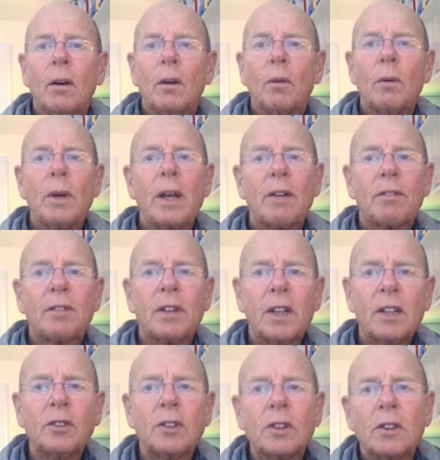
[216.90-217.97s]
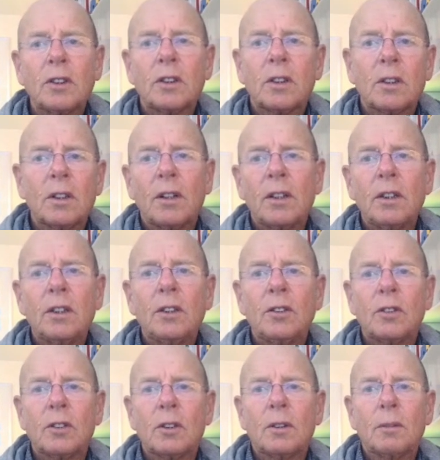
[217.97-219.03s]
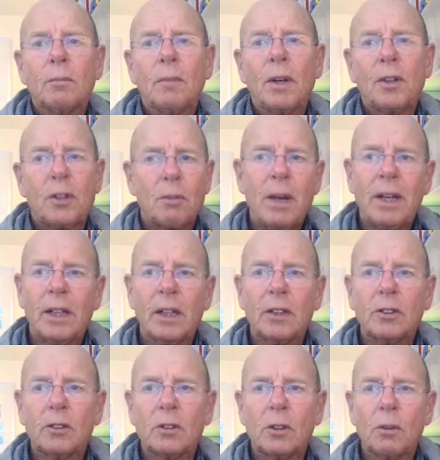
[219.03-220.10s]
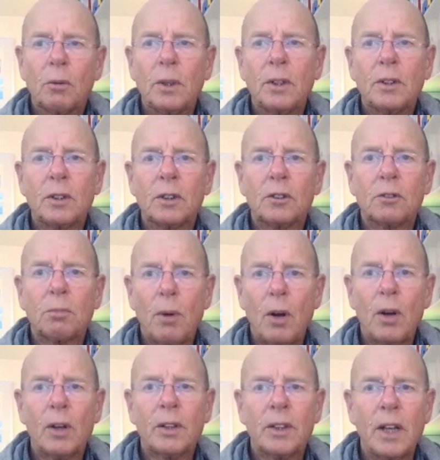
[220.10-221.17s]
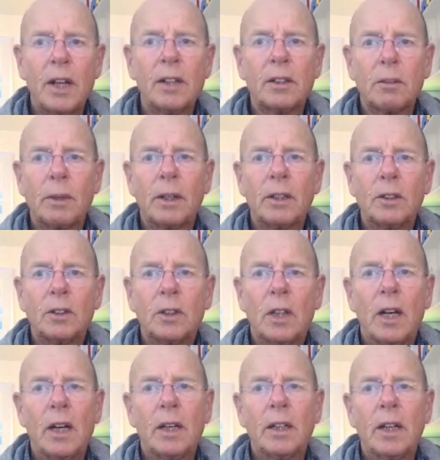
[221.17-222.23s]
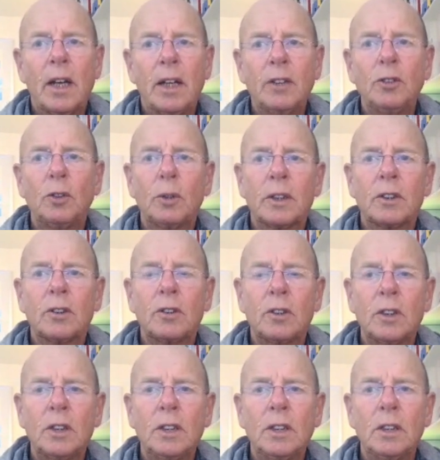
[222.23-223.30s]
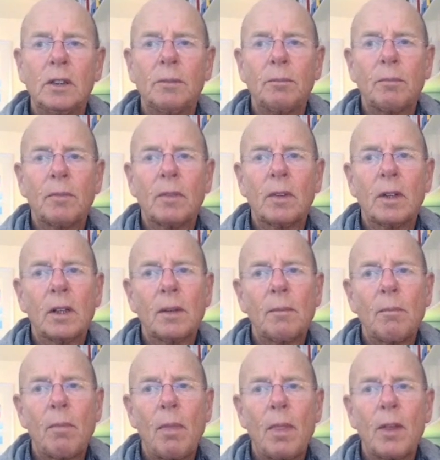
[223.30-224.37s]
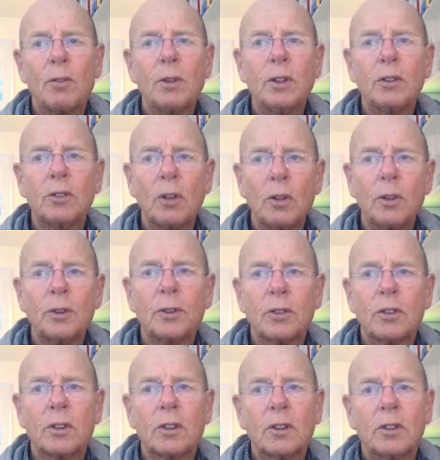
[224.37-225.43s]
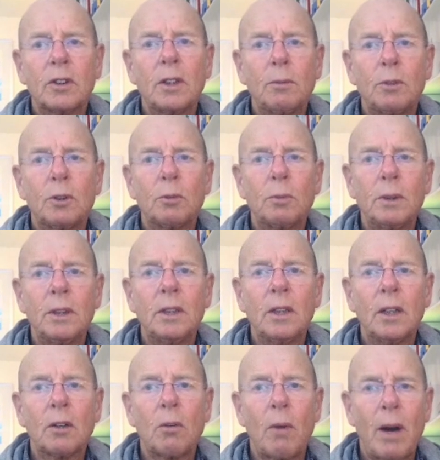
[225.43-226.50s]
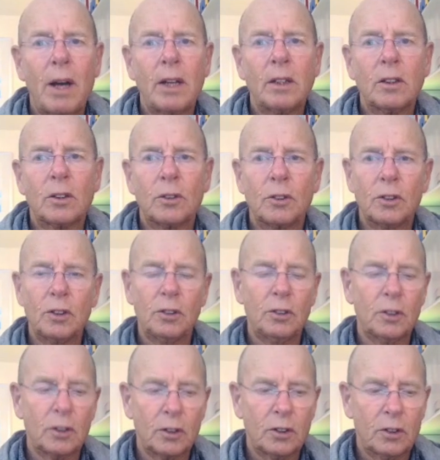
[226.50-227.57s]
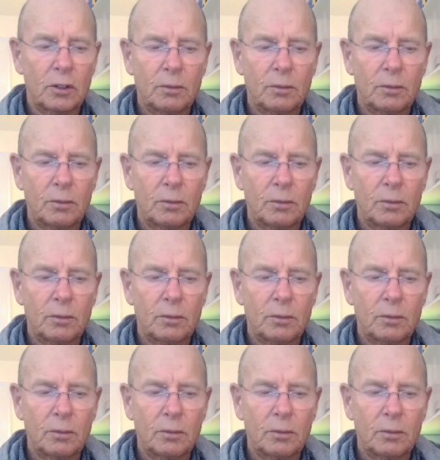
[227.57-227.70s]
We have tested these mathematics with the SPARC database, and as you can see, the results seem to be quite consistent.